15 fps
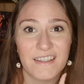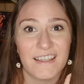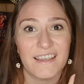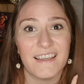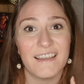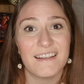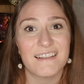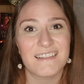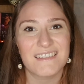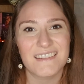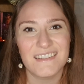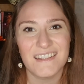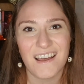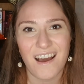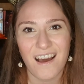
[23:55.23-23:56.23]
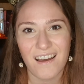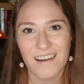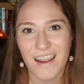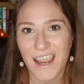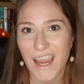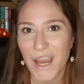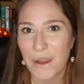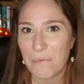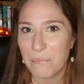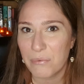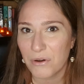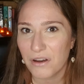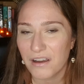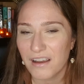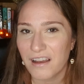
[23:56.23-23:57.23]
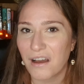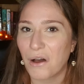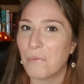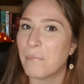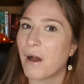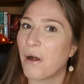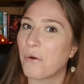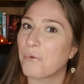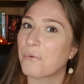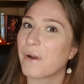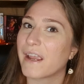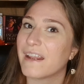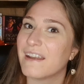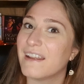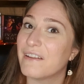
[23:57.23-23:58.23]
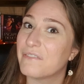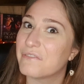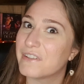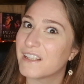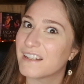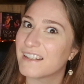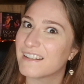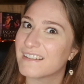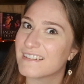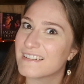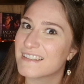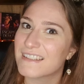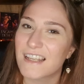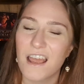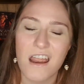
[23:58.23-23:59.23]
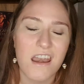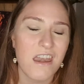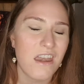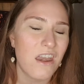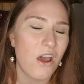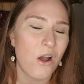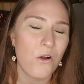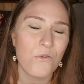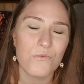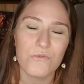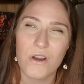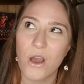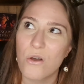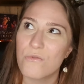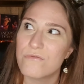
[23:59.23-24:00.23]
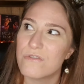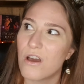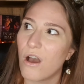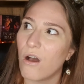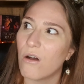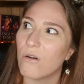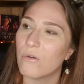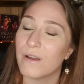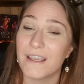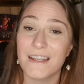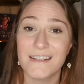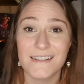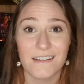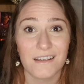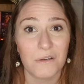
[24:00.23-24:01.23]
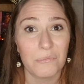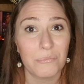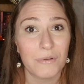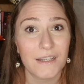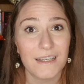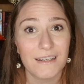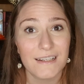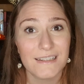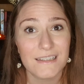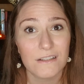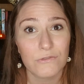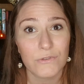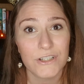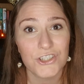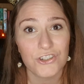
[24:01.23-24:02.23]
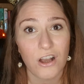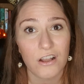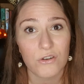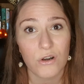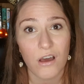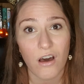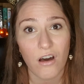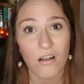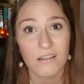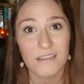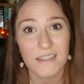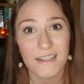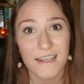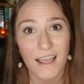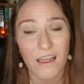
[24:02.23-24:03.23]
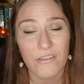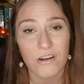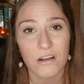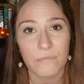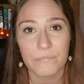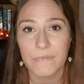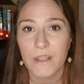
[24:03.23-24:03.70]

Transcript: It is not a book about writing villains. No, no, no. It's a completely different genre altogether.